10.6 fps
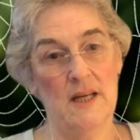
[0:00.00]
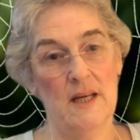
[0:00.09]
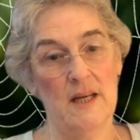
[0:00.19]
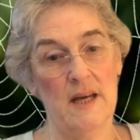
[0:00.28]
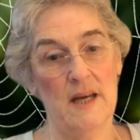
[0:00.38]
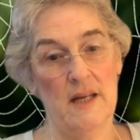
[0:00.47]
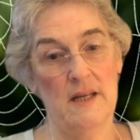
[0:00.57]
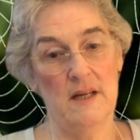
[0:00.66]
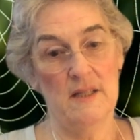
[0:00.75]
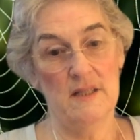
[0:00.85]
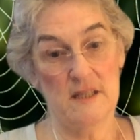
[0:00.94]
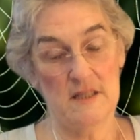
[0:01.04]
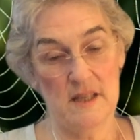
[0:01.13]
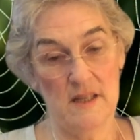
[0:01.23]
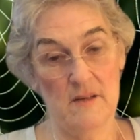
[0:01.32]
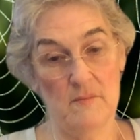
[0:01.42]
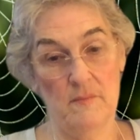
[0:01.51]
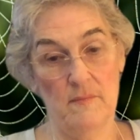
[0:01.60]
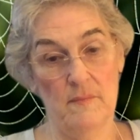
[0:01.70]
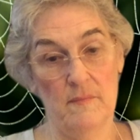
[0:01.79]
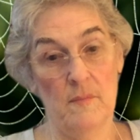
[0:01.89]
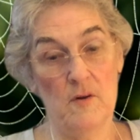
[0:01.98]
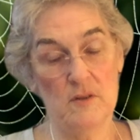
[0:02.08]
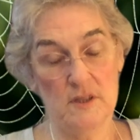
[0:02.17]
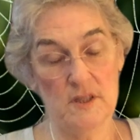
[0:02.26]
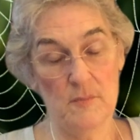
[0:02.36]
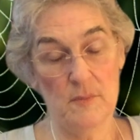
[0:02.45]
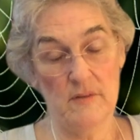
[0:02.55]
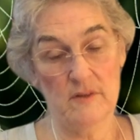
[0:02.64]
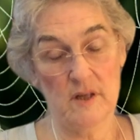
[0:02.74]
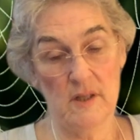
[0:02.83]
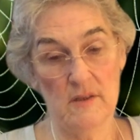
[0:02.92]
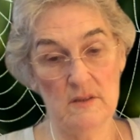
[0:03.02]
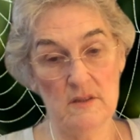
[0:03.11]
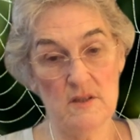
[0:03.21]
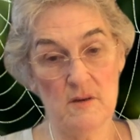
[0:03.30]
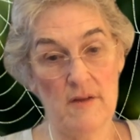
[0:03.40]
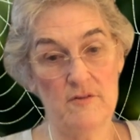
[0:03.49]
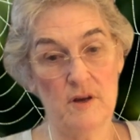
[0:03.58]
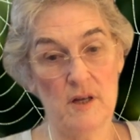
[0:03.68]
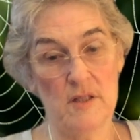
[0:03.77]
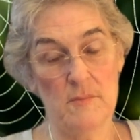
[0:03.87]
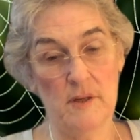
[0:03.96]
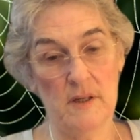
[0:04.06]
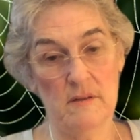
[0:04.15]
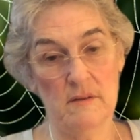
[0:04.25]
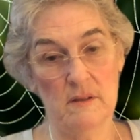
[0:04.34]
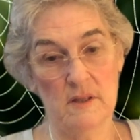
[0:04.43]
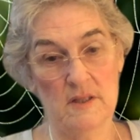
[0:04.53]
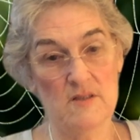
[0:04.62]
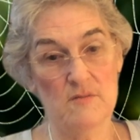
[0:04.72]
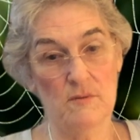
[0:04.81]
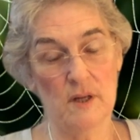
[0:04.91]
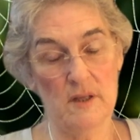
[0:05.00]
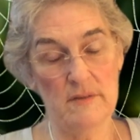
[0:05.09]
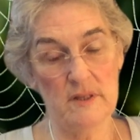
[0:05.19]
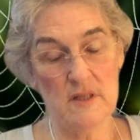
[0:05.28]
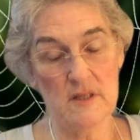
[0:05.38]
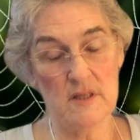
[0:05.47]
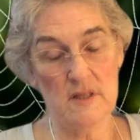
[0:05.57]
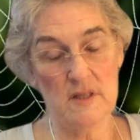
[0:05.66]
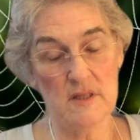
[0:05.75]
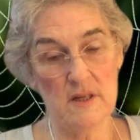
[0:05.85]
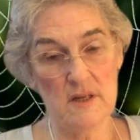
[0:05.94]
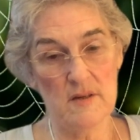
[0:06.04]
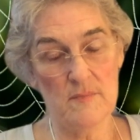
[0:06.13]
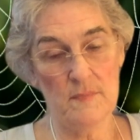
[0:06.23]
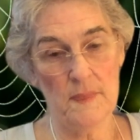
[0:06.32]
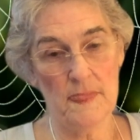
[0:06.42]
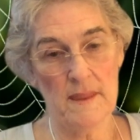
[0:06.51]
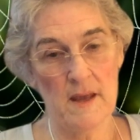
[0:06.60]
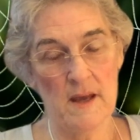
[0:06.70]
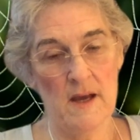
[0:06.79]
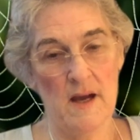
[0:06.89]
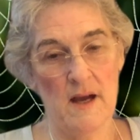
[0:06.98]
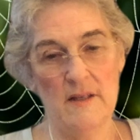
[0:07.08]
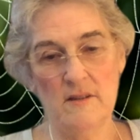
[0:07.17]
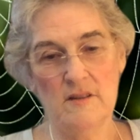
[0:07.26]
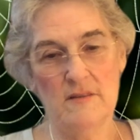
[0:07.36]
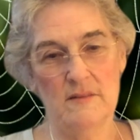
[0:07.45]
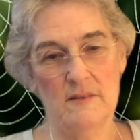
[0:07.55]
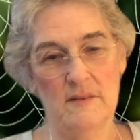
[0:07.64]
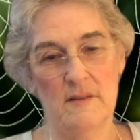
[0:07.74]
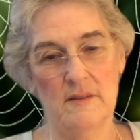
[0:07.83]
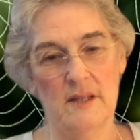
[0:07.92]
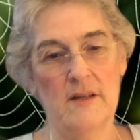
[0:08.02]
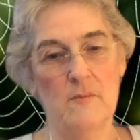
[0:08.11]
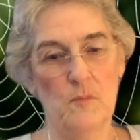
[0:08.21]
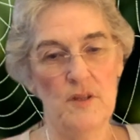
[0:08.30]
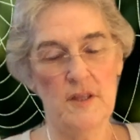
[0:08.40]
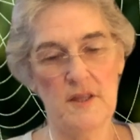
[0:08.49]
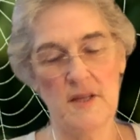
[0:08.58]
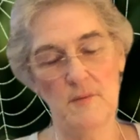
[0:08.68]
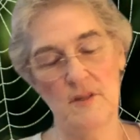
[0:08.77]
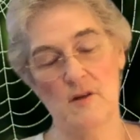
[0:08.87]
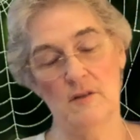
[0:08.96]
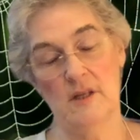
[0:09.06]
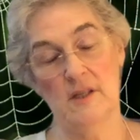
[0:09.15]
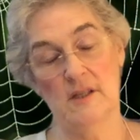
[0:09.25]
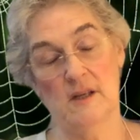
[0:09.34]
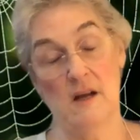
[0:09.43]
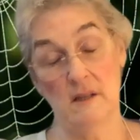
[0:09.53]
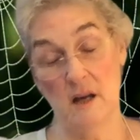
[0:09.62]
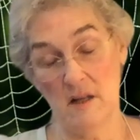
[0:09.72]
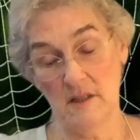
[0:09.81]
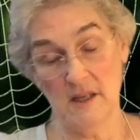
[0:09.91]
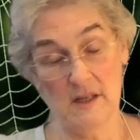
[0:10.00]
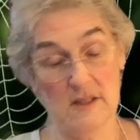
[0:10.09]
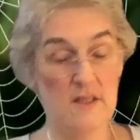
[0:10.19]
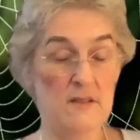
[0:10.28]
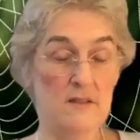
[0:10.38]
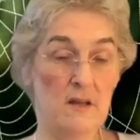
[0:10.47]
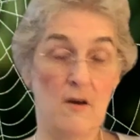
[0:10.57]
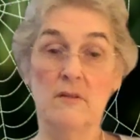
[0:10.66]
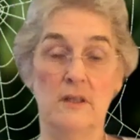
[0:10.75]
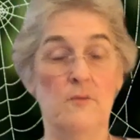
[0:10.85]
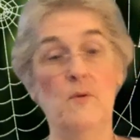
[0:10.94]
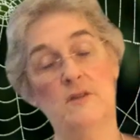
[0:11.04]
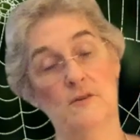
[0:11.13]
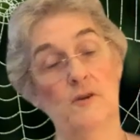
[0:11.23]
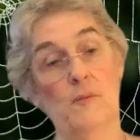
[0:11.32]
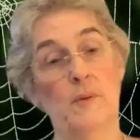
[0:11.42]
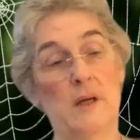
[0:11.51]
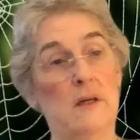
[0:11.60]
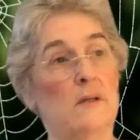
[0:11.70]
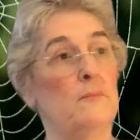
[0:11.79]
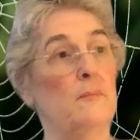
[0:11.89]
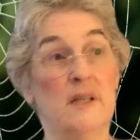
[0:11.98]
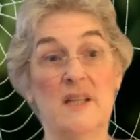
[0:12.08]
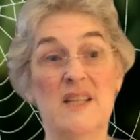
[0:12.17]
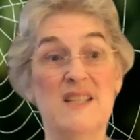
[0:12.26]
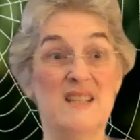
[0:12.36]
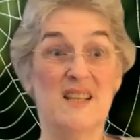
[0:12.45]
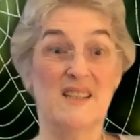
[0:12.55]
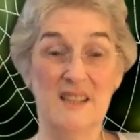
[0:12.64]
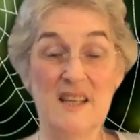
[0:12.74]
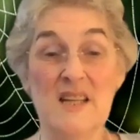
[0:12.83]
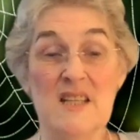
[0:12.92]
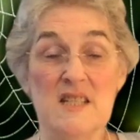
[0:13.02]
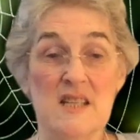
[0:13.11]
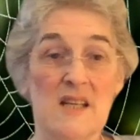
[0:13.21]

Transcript: And as I said, mostly they're men of color, so have tried to make things relevant to them. I don't like with the thing with the Oak King and the Holly King, it's totally Western European, but it is at least,